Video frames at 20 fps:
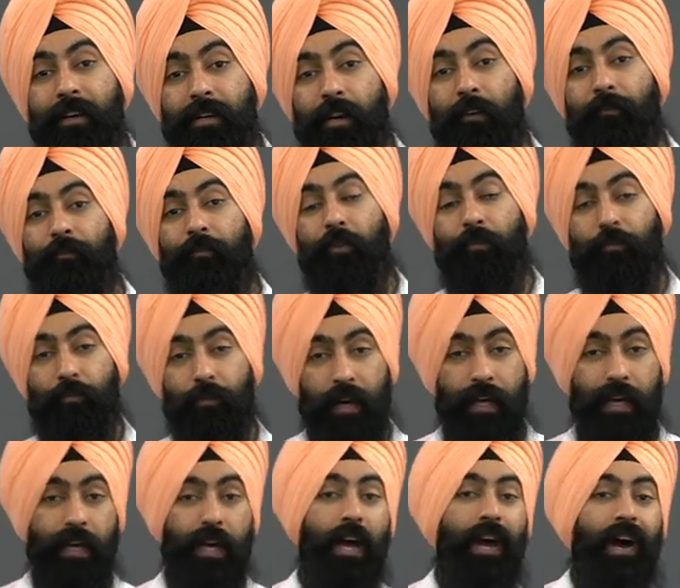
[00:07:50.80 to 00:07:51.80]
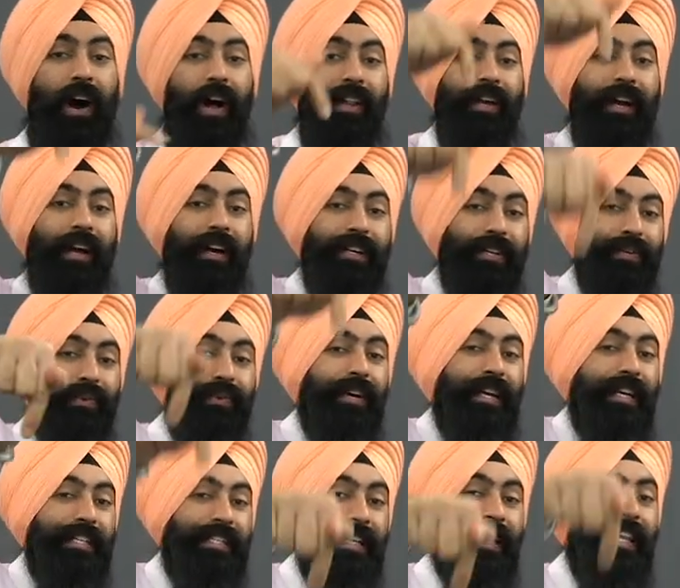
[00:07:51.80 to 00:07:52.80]
income for free. All you gotta do
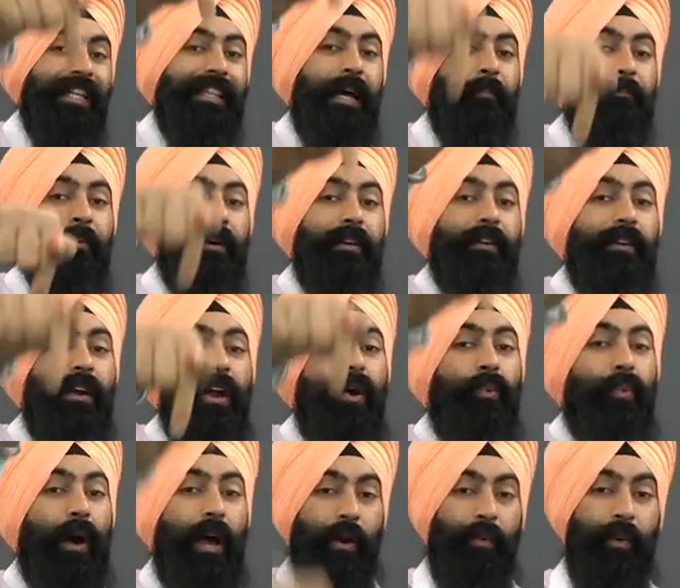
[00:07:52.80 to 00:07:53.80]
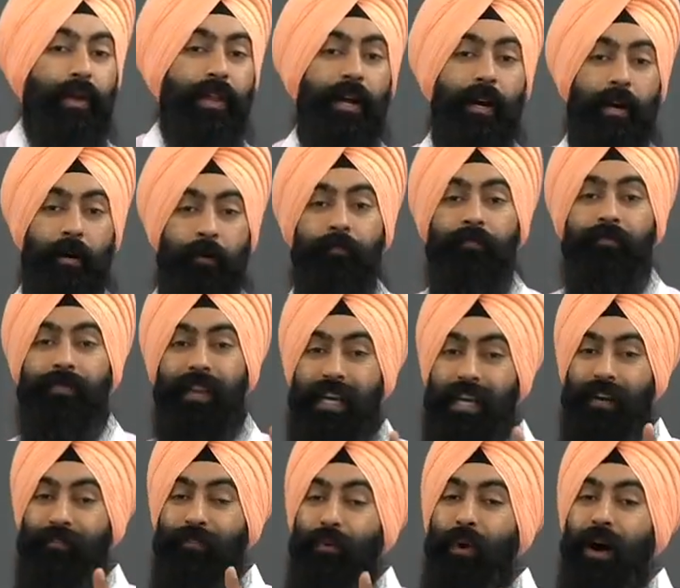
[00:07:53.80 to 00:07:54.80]
is click that button right over there. Thank
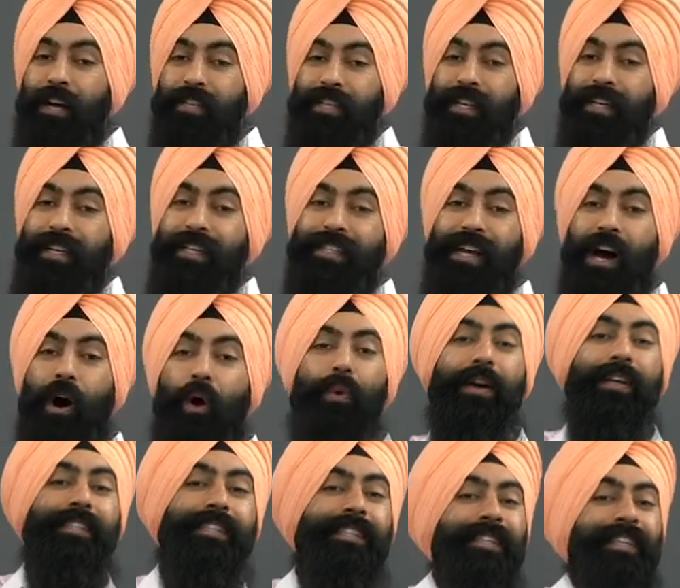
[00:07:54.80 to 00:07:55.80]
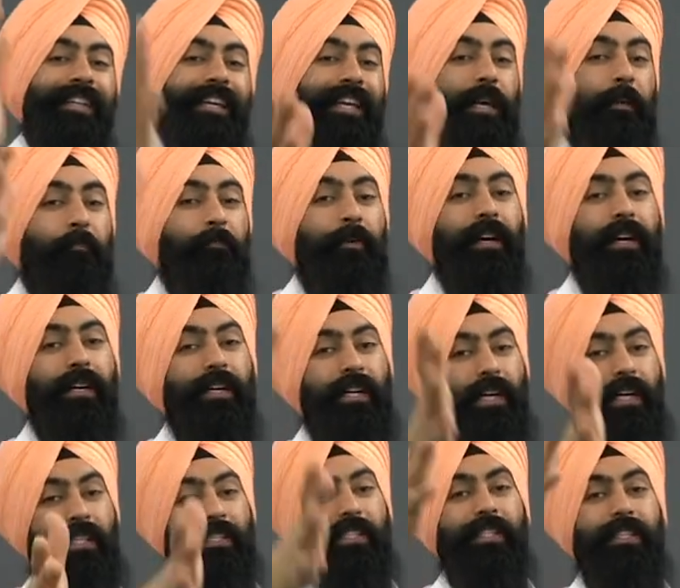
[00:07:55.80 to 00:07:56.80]
you for watching, and as always, keep
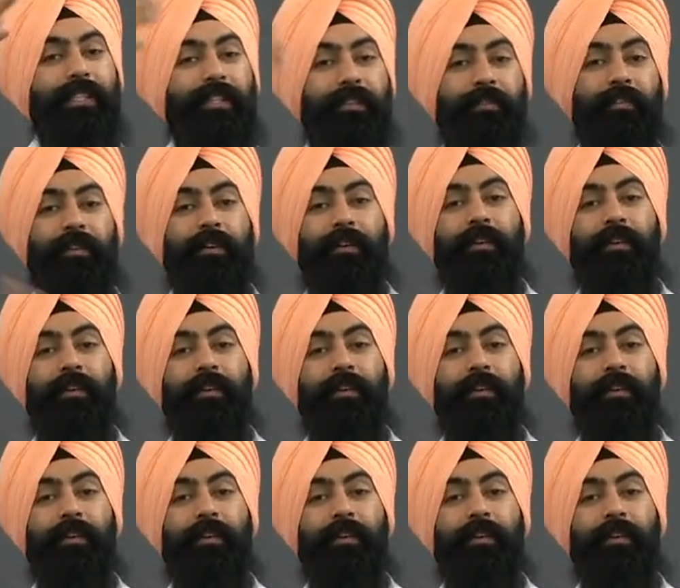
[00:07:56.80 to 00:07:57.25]
hustling.